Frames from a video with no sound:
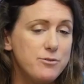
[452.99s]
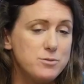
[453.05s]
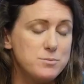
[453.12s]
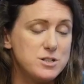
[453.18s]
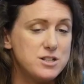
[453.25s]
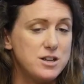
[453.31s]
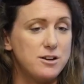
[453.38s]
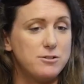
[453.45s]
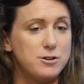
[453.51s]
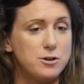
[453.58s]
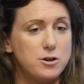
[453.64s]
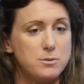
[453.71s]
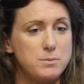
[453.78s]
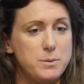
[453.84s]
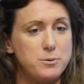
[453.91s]
from a circular
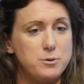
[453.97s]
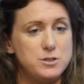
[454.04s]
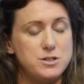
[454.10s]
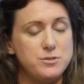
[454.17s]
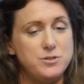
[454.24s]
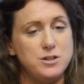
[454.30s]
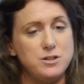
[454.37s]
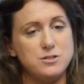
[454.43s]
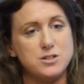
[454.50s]
economy point of view.